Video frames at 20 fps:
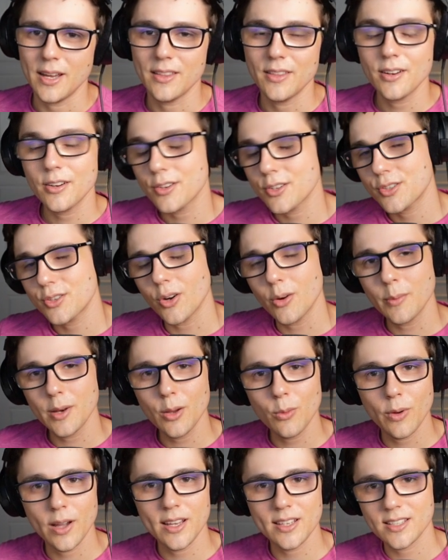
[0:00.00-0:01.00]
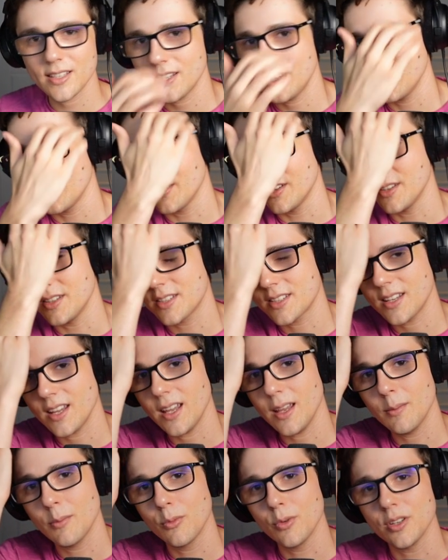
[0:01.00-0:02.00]
There are so many ways to heal in this
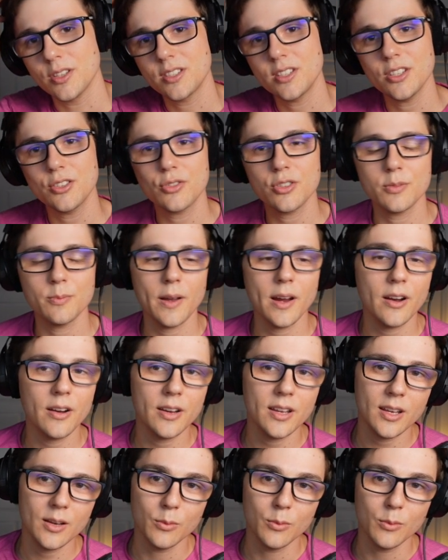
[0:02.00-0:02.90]
game, with Citrus Berry,